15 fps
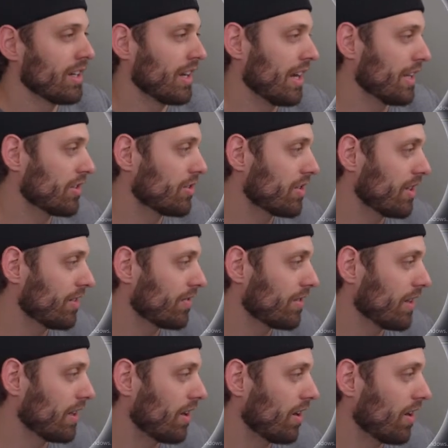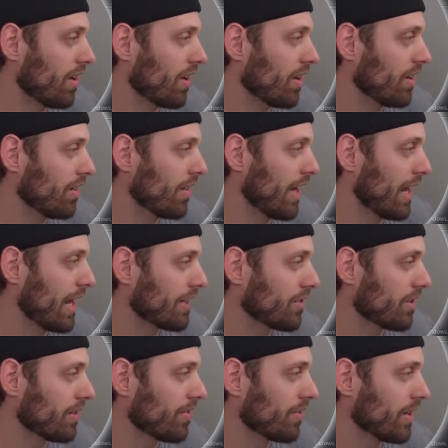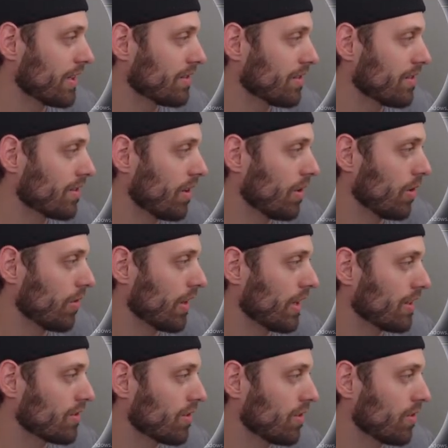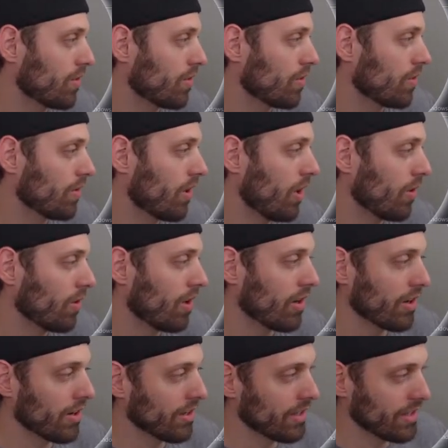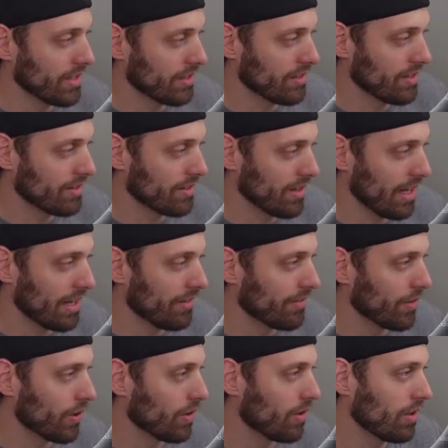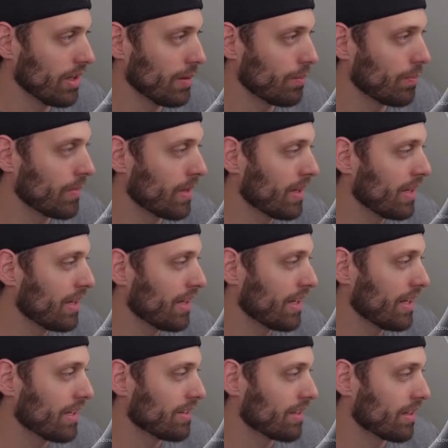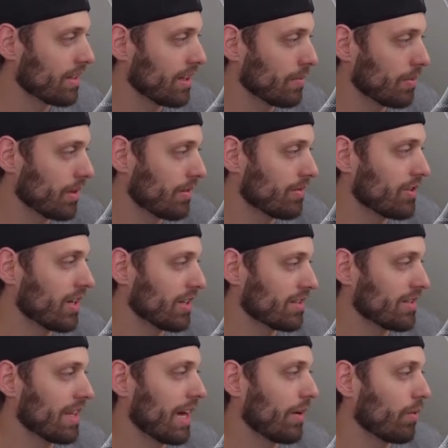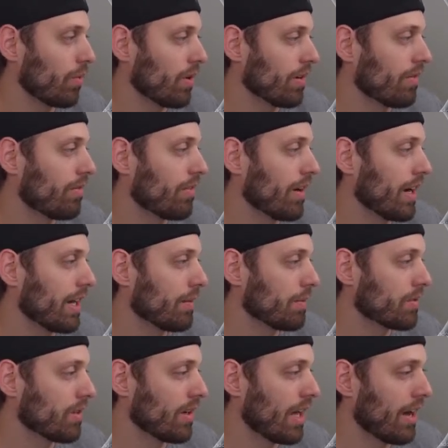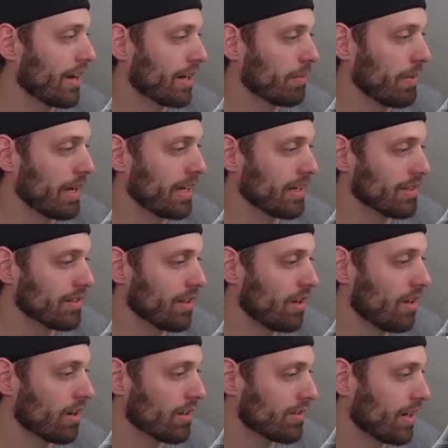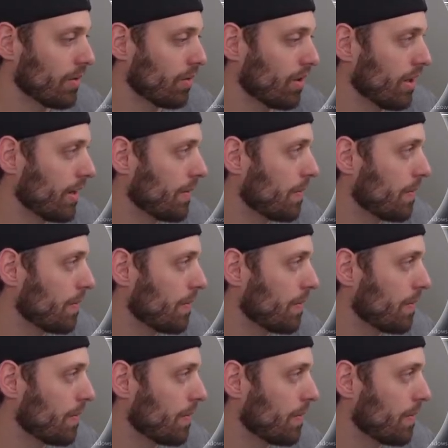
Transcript: and Shift and R, that actually freezes the whole thing. So no longer is this a full clip. It's a clip of just that one frame. So now I can make it as long as I want.